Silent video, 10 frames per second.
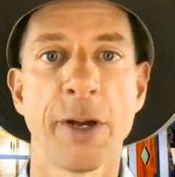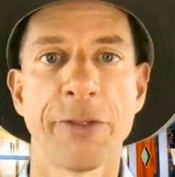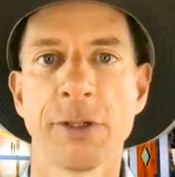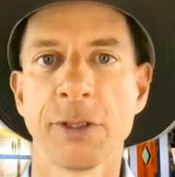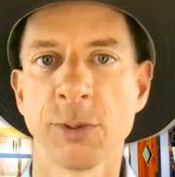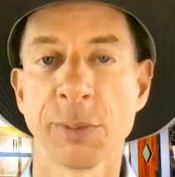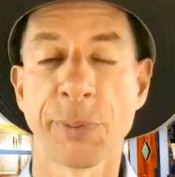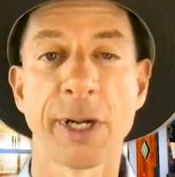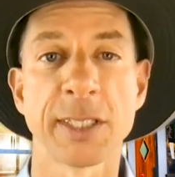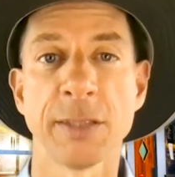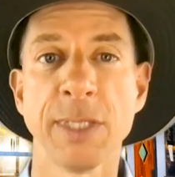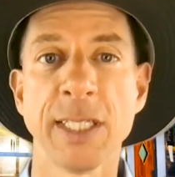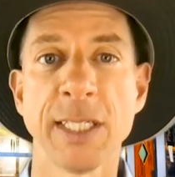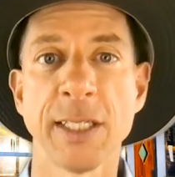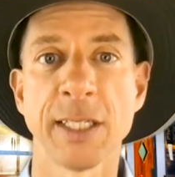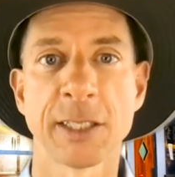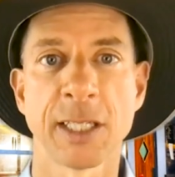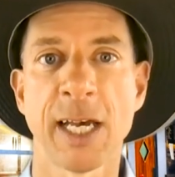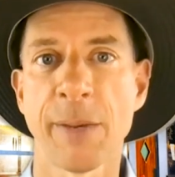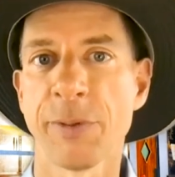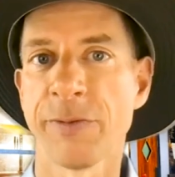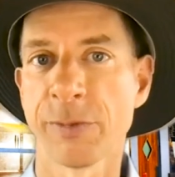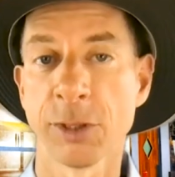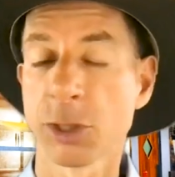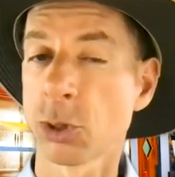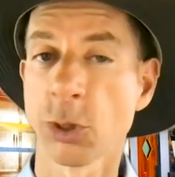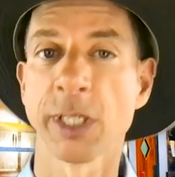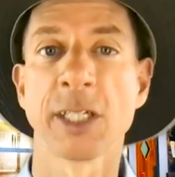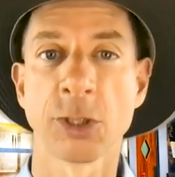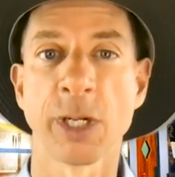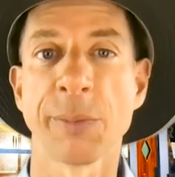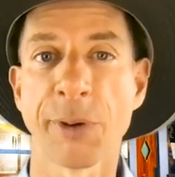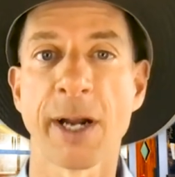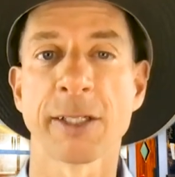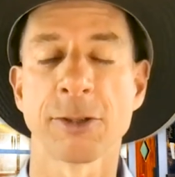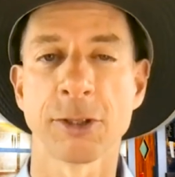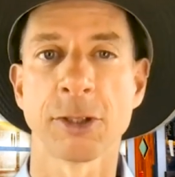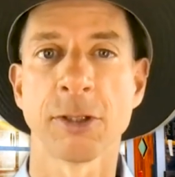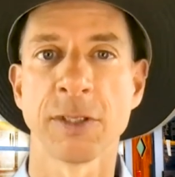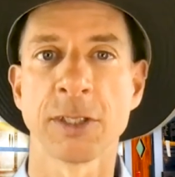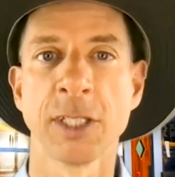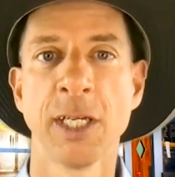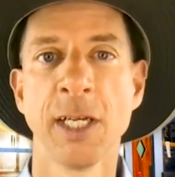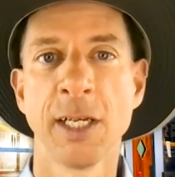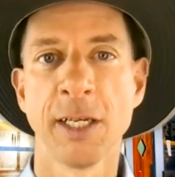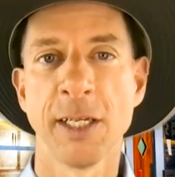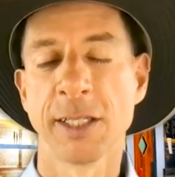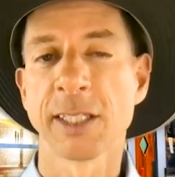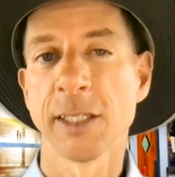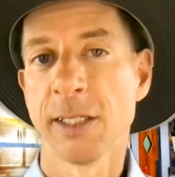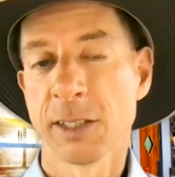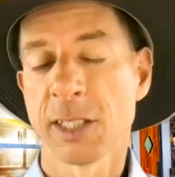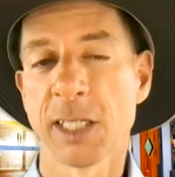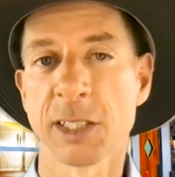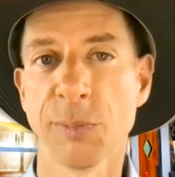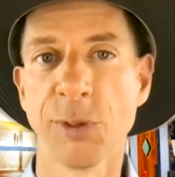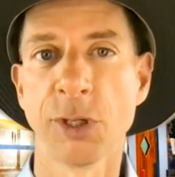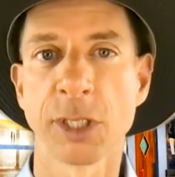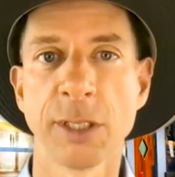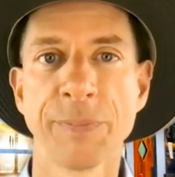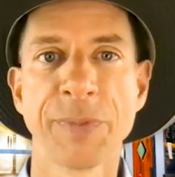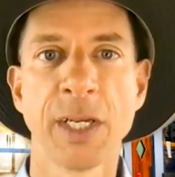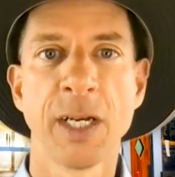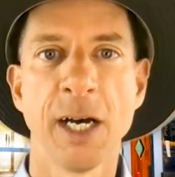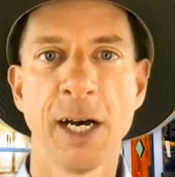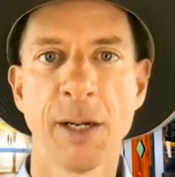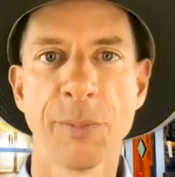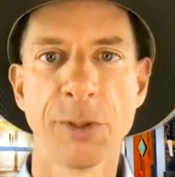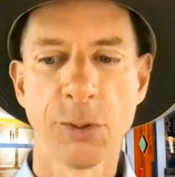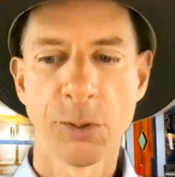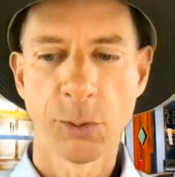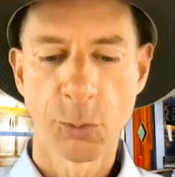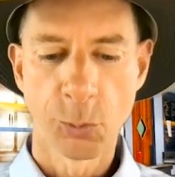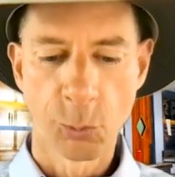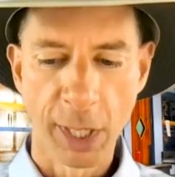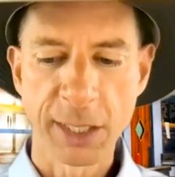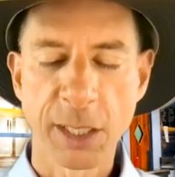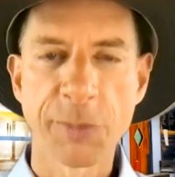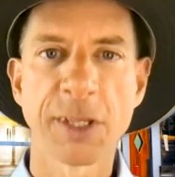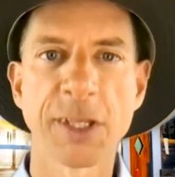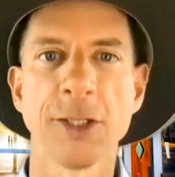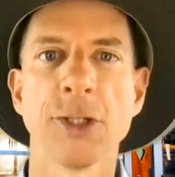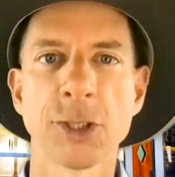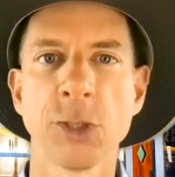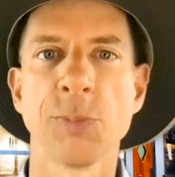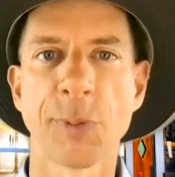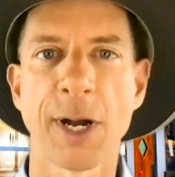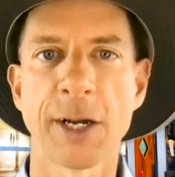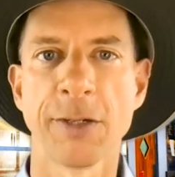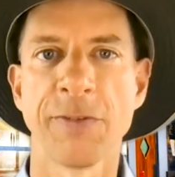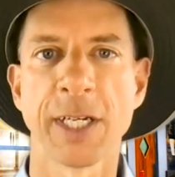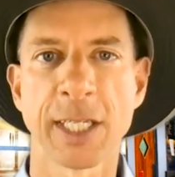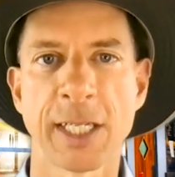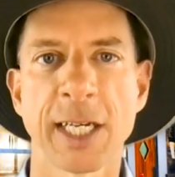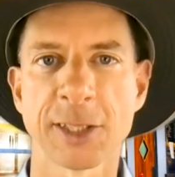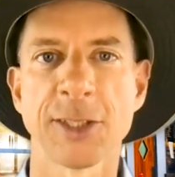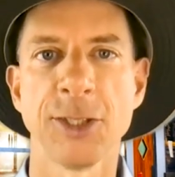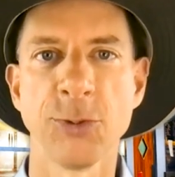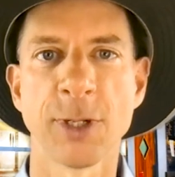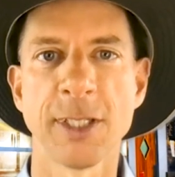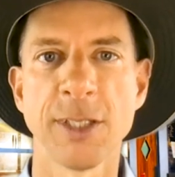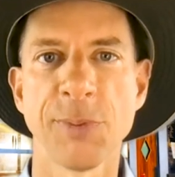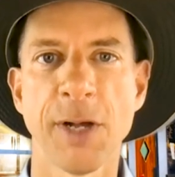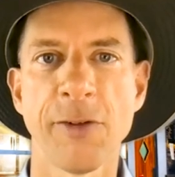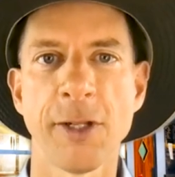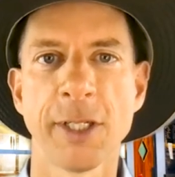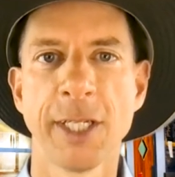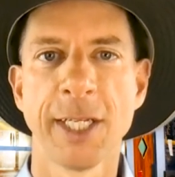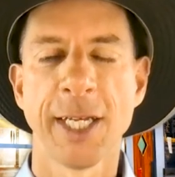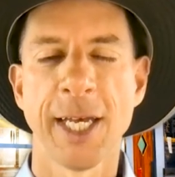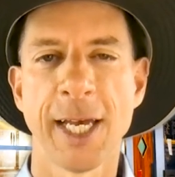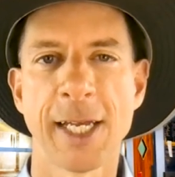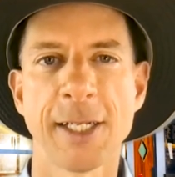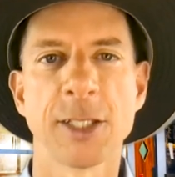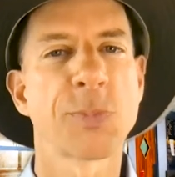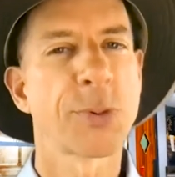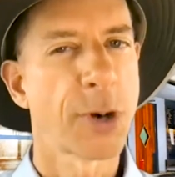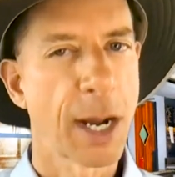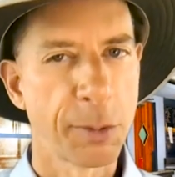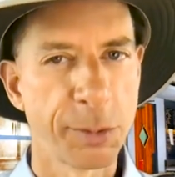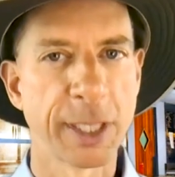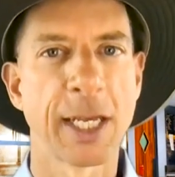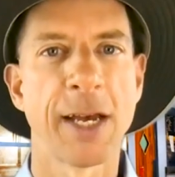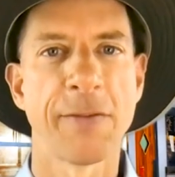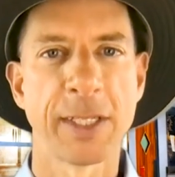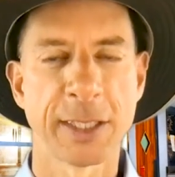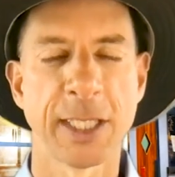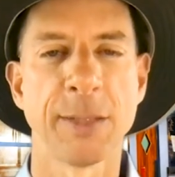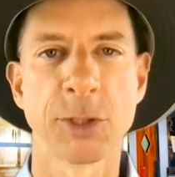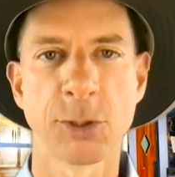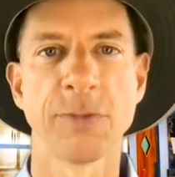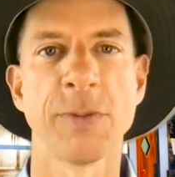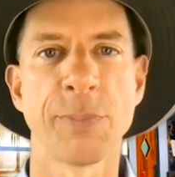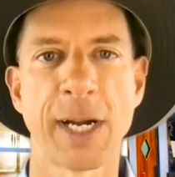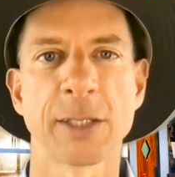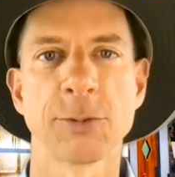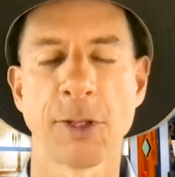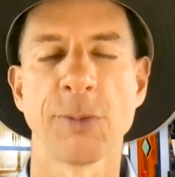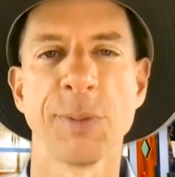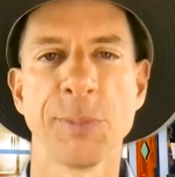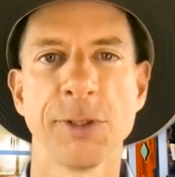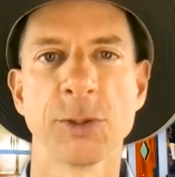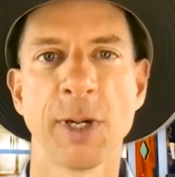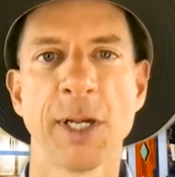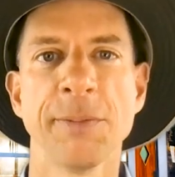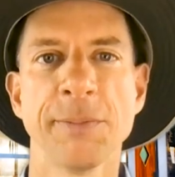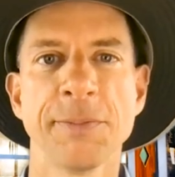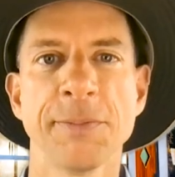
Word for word: out there doing press and media. That's going to happen from just creating a great product or service. In the, in this case, the book. Um, but write something that you're super proud of that connects to you on a deep level. And it's probably going to have that same sort of impact with other people as well.